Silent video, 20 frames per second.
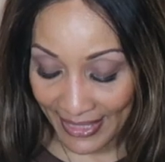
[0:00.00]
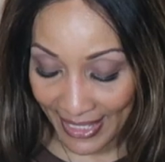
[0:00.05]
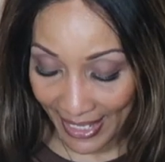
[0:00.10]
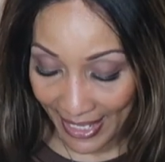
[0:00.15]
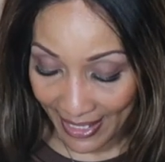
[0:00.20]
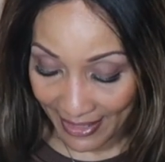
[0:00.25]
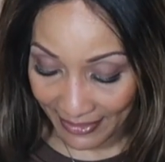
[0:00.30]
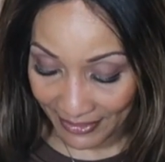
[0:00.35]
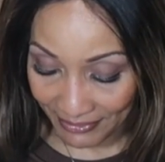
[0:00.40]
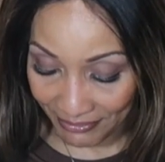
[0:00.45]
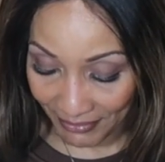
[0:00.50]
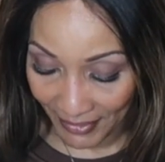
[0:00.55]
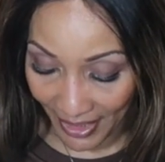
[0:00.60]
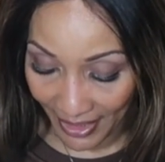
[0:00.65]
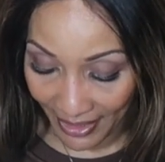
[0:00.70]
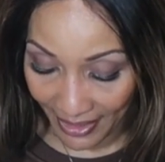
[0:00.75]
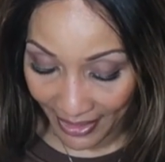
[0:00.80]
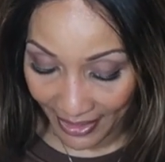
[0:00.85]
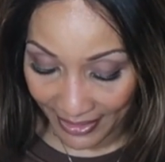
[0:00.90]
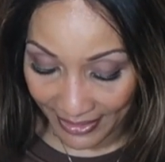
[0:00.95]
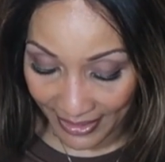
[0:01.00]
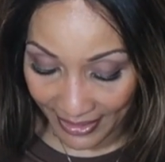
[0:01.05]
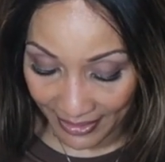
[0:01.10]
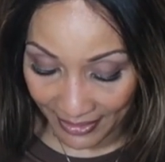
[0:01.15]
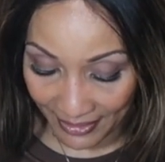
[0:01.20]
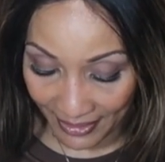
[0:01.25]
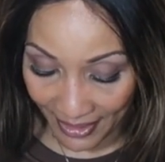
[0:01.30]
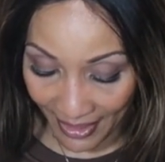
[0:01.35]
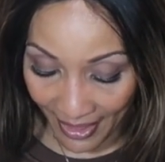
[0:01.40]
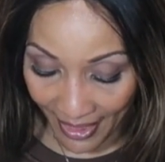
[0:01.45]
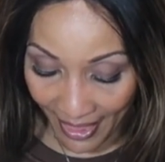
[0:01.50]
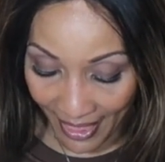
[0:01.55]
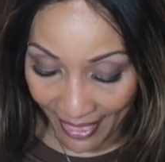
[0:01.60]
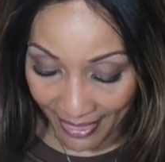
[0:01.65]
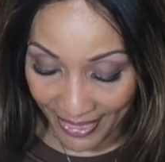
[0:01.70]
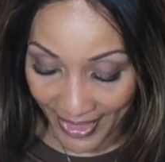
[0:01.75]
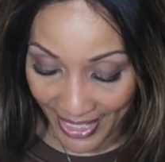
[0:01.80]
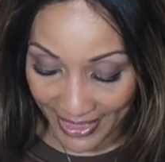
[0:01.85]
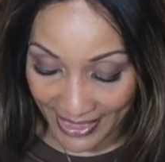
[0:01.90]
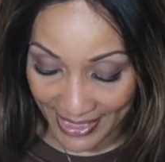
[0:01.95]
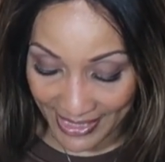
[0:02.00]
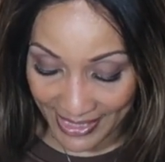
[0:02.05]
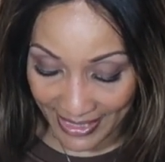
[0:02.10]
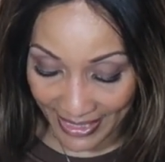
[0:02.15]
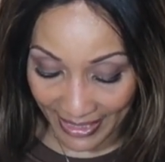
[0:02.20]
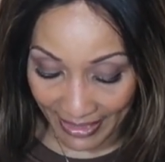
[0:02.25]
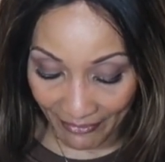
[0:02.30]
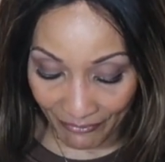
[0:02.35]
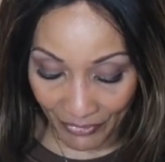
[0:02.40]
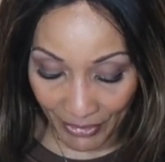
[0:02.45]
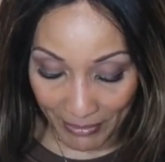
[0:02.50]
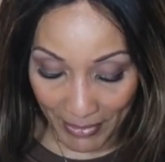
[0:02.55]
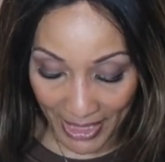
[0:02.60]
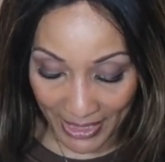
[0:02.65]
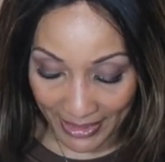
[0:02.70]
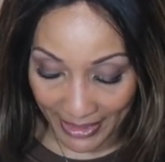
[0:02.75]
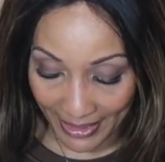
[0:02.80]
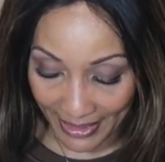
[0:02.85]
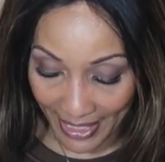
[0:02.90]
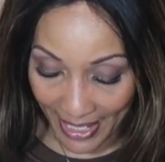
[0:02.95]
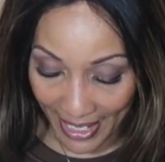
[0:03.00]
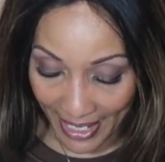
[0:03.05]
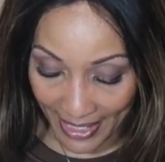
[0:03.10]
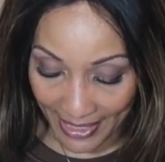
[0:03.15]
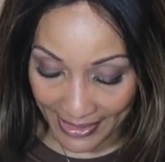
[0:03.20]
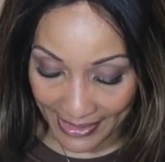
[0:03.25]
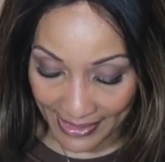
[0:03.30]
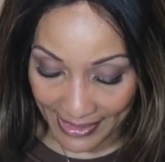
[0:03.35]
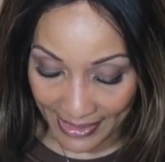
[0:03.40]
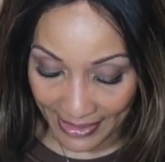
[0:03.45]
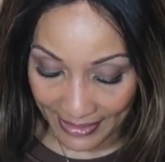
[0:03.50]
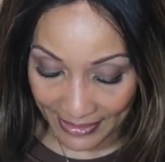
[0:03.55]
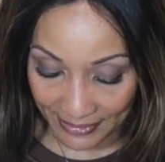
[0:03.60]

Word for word: yeah, and that is it for Monday, guys.